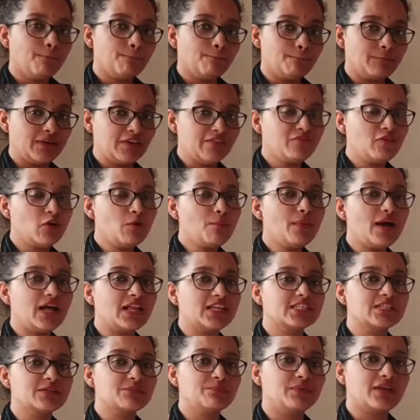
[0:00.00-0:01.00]
Before
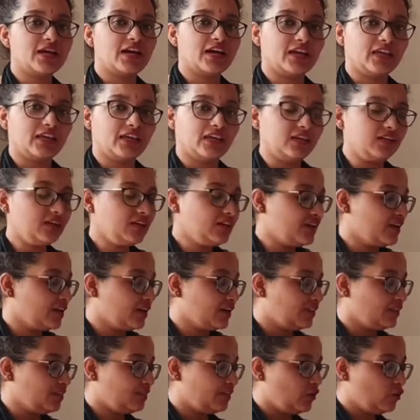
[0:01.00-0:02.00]
multiplying,
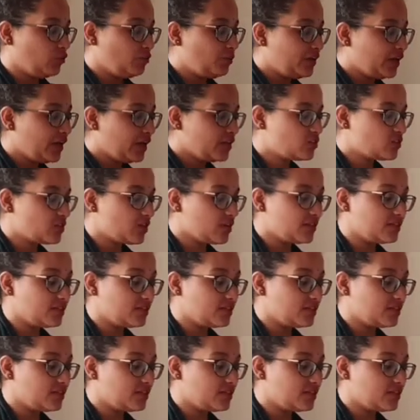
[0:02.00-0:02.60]
numerator